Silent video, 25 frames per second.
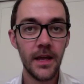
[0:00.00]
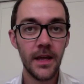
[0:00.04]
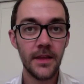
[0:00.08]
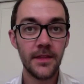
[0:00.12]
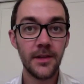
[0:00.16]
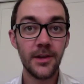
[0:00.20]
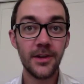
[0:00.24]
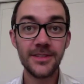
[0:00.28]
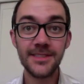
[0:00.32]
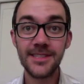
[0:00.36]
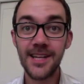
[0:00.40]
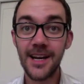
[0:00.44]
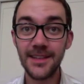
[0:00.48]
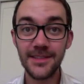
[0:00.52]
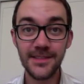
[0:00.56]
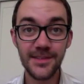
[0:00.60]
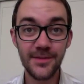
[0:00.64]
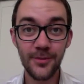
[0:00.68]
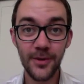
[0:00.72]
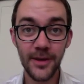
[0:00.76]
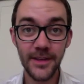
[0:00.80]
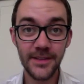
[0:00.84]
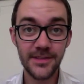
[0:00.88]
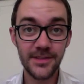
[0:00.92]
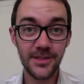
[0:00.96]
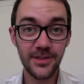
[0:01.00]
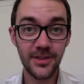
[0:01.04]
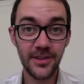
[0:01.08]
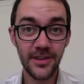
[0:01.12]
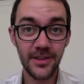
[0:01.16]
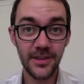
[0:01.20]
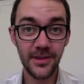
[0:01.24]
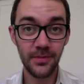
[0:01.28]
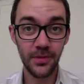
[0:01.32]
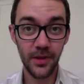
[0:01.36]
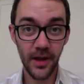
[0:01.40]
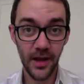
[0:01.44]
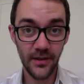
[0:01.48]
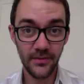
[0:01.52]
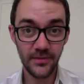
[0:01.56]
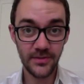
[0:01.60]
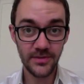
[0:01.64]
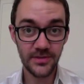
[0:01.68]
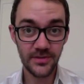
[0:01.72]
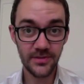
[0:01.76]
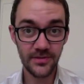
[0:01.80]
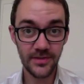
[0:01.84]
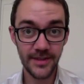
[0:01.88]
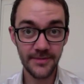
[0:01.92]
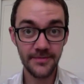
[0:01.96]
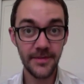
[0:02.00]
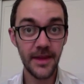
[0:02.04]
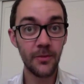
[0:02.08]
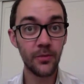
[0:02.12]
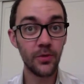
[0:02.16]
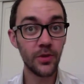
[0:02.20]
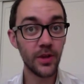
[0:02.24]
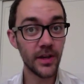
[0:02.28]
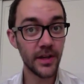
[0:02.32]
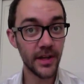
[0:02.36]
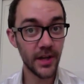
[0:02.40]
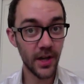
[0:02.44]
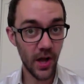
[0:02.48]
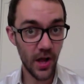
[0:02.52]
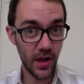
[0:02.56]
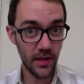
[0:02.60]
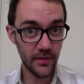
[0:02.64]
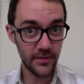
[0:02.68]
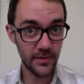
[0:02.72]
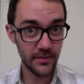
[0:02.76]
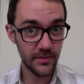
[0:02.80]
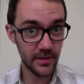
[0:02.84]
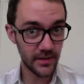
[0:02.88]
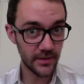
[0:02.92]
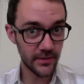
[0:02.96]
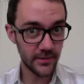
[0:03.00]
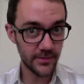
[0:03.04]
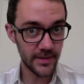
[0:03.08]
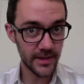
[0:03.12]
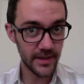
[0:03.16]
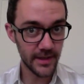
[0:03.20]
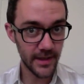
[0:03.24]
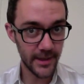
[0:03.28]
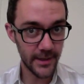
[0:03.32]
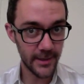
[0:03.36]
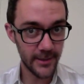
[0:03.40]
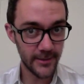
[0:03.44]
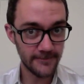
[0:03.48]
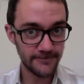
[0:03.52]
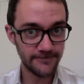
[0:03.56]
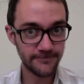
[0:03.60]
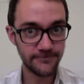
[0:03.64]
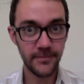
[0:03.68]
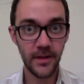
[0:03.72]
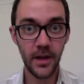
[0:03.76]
There are tons of ways to look at the plot of a story, and we'll look at all of them a little bit later.